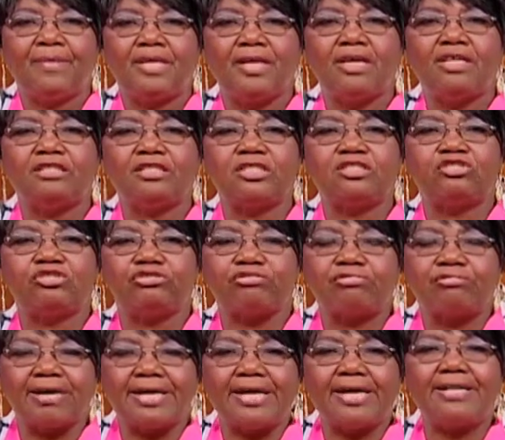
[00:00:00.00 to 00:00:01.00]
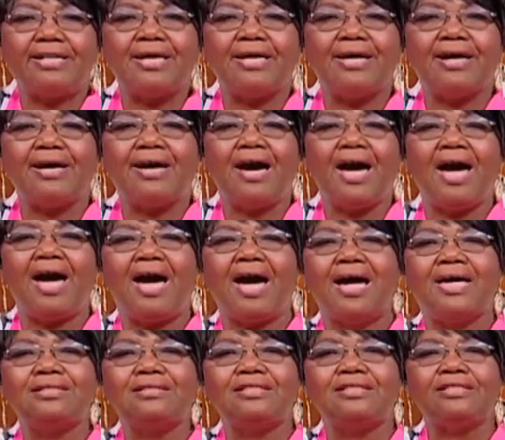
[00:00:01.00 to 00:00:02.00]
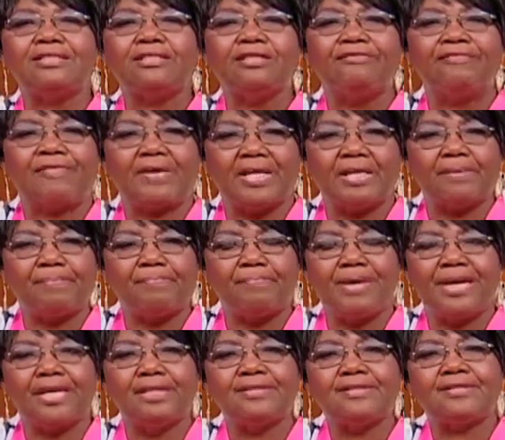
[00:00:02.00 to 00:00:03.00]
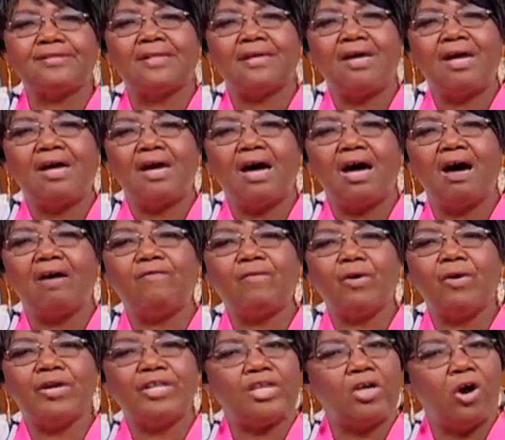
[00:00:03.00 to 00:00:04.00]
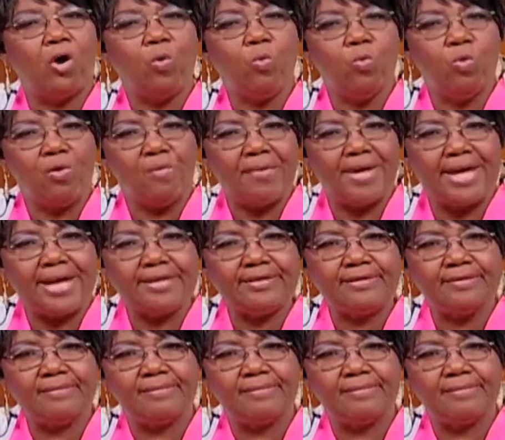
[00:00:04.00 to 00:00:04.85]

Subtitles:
in the training and development of our young women.